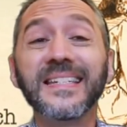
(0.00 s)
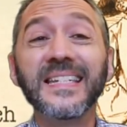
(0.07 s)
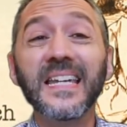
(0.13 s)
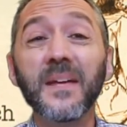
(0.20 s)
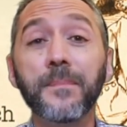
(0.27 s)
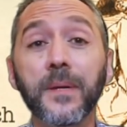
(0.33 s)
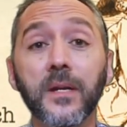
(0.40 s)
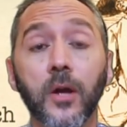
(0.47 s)

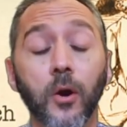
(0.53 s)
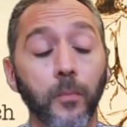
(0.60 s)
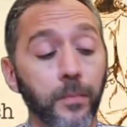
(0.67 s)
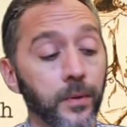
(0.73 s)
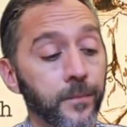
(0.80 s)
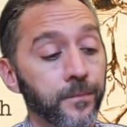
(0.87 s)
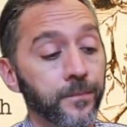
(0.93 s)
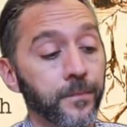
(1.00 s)
Tippy nope,
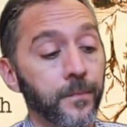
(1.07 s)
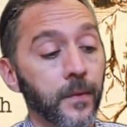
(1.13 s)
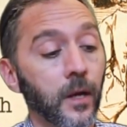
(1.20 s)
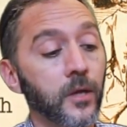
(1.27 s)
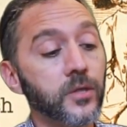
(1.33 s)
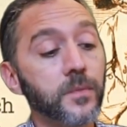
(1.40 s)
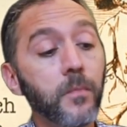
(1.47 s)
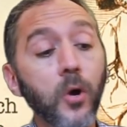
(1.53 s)

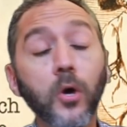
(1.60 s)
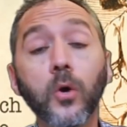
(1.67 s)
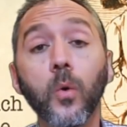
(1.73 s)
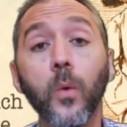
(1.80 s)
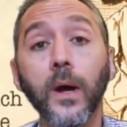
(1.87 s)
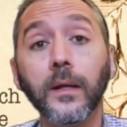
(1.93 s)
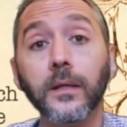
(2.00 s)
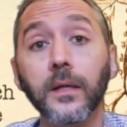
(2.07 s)
a small
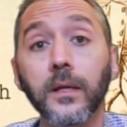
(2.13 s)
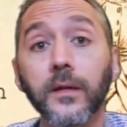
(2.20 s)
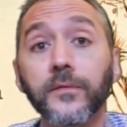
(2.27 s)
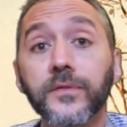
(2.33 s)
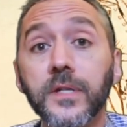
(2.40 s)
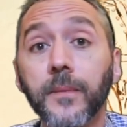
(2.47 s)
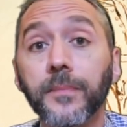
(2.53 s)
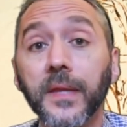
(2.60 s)
quantity
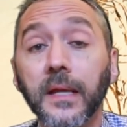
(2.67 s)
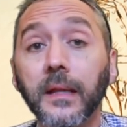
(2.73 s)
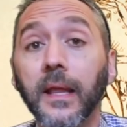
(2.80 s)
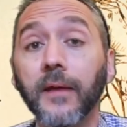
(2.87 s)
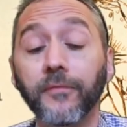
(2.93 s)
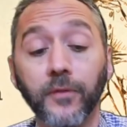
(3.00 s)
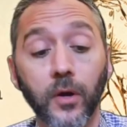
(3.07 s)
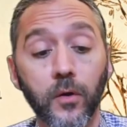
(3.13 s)
of something
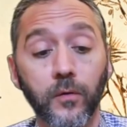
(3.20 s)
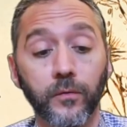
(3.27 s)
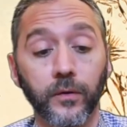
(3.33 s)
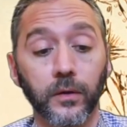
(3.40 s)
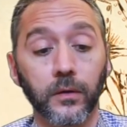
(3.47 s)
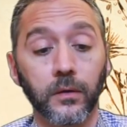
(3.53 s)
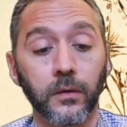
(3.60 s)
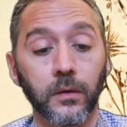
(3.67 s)
left
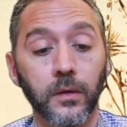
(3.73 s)
over,